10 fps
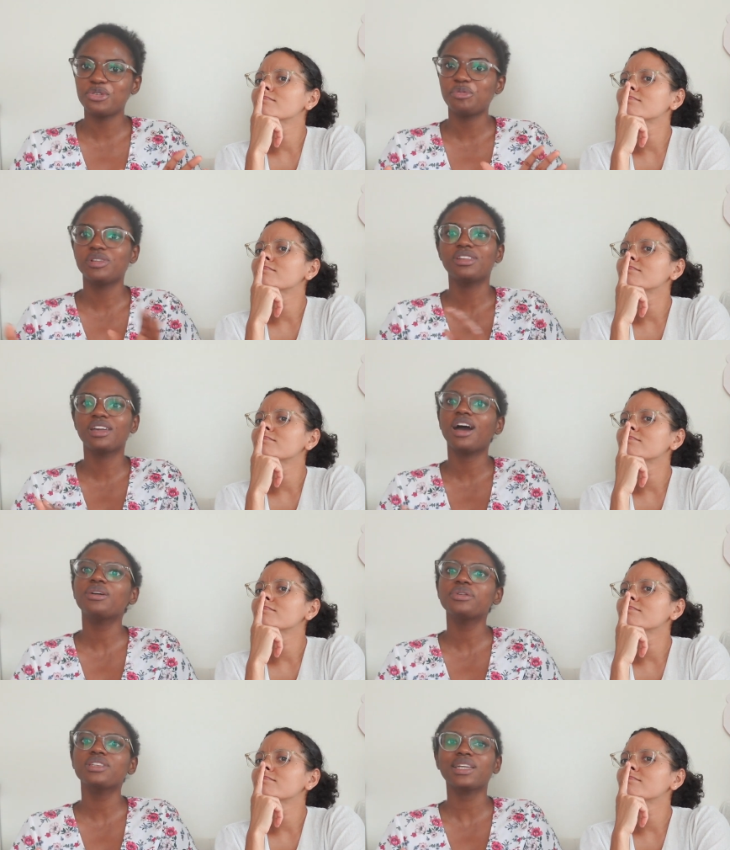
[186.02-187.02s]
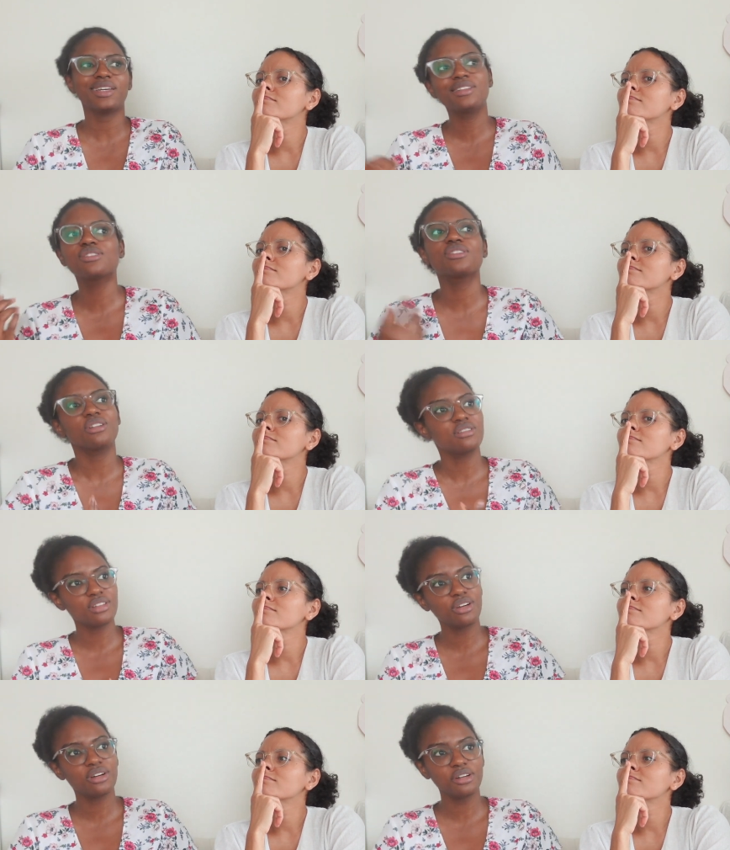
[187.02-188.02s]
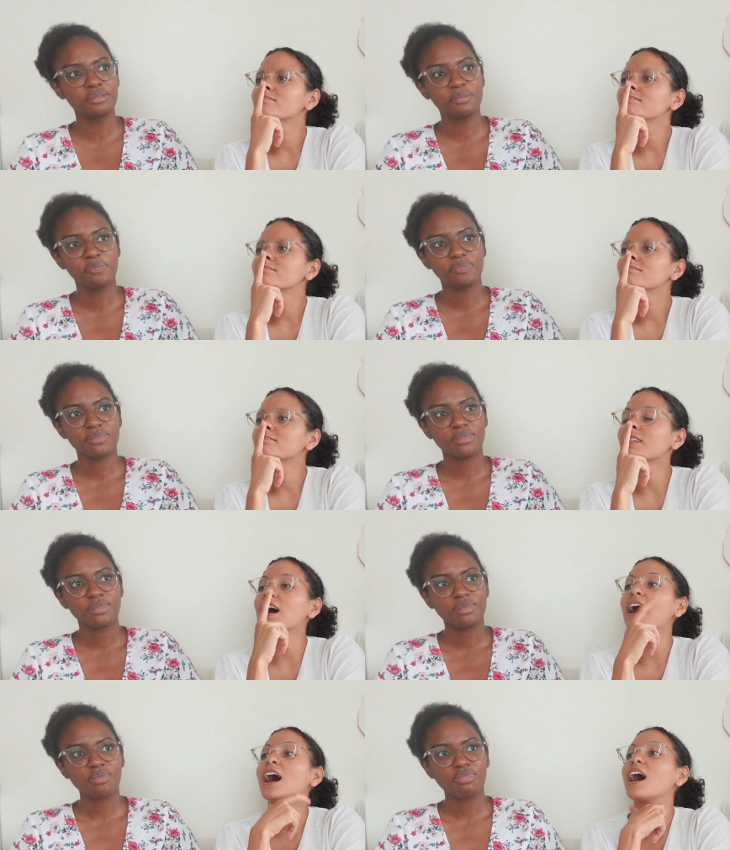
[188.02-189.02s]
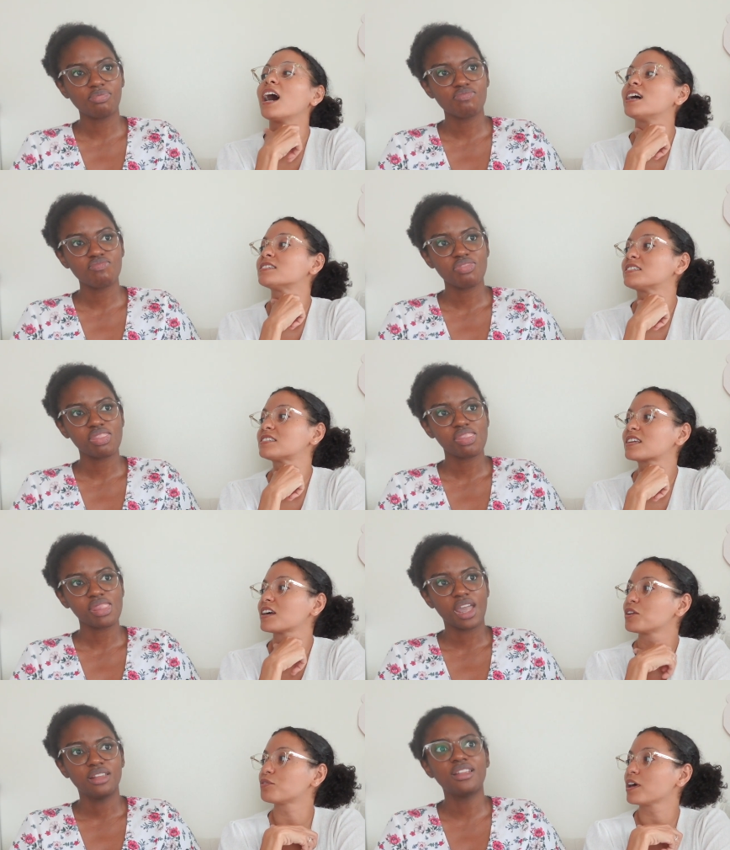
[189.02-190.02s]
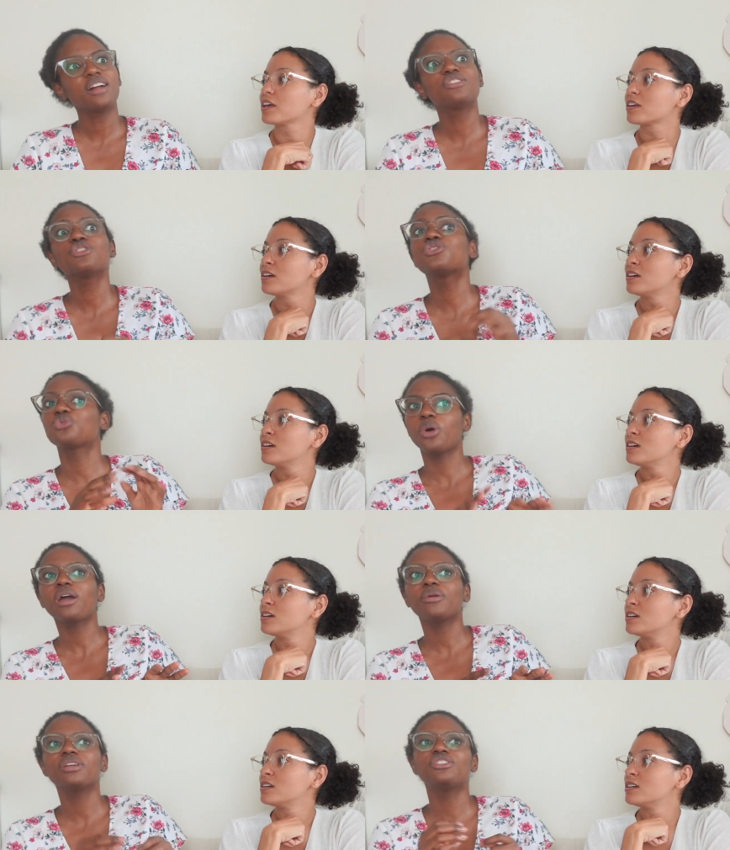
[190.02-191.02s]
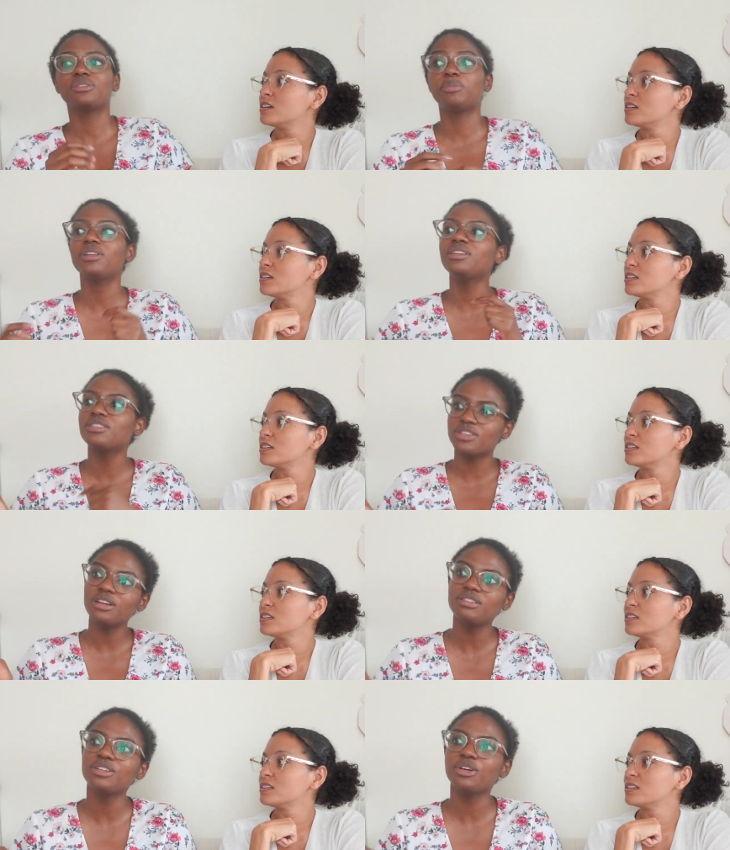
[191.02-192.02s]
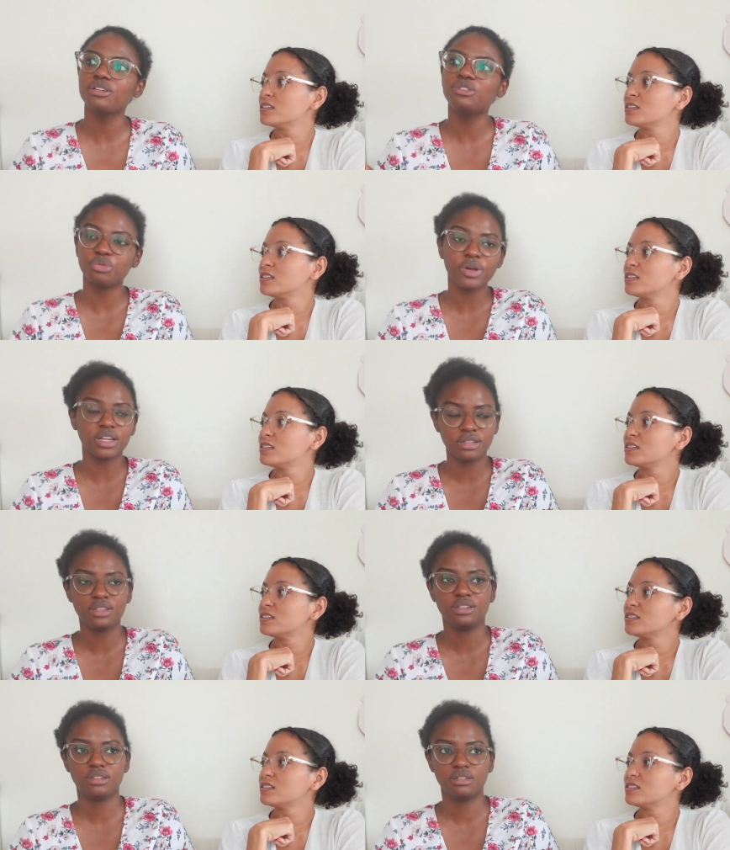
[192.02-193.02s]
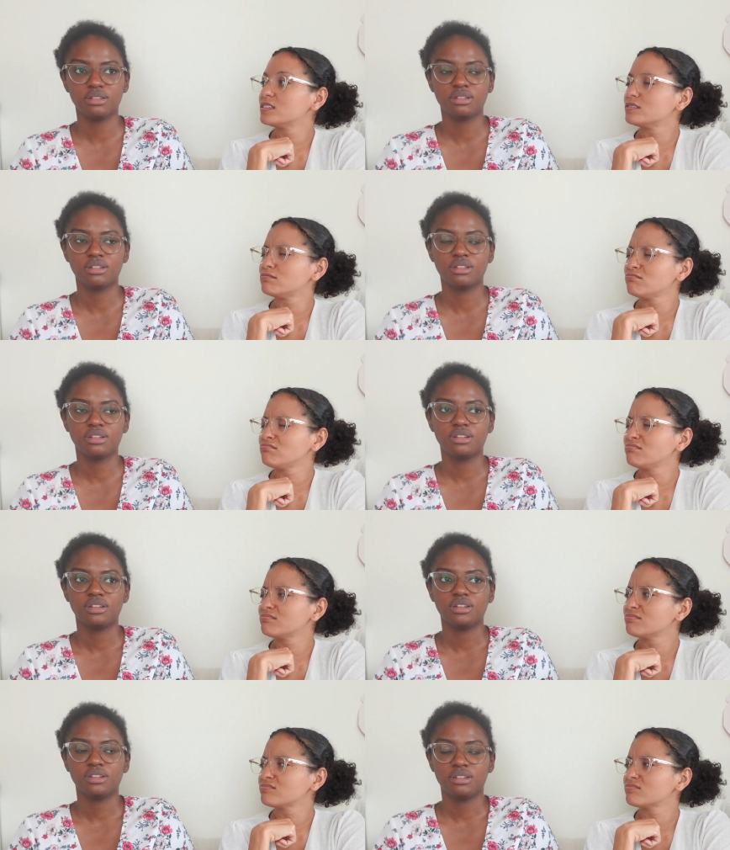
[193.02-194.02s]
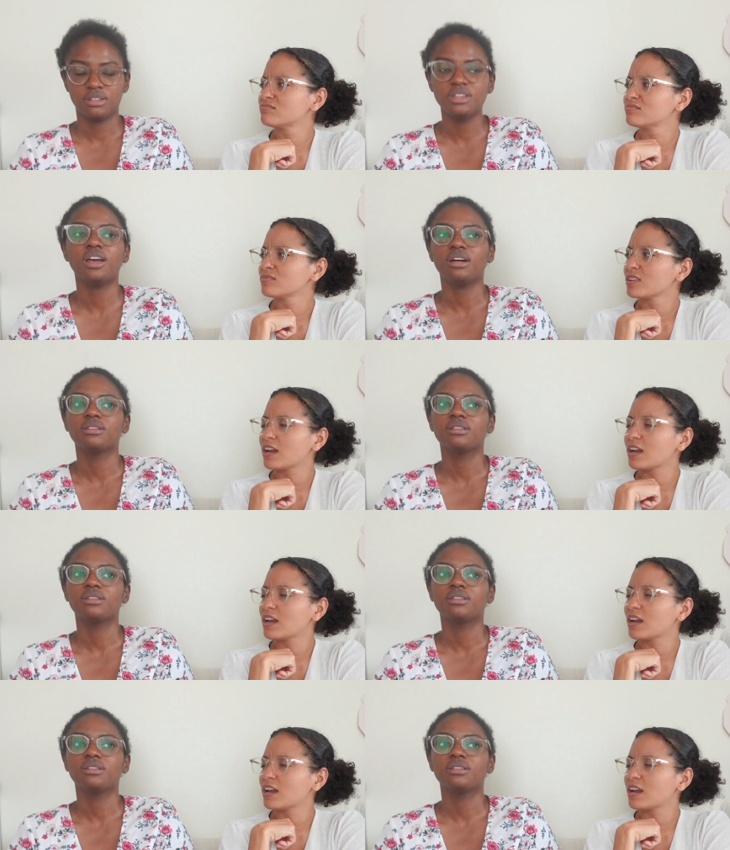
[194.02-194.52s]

Speaker 1: you but the guy was like insulting her
Speaker 2: uh-huh this kind
Speaker 1: of like, not just swearing just but insulting her directly mm. yeah